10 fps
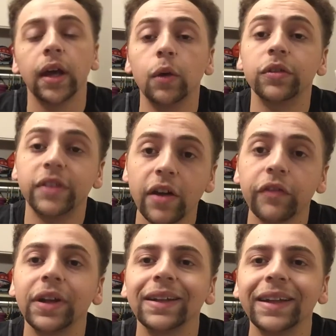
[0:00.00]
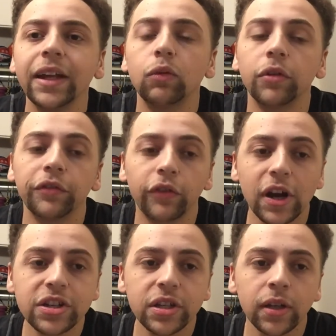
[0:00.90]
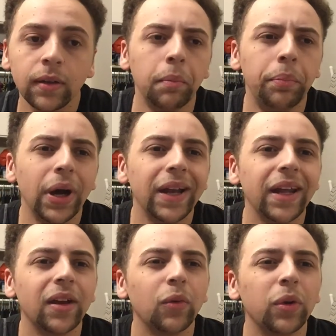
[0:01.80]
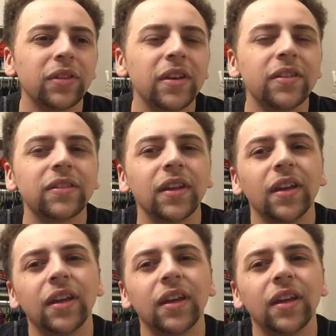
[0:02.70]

It was definitely refreshing, but with this,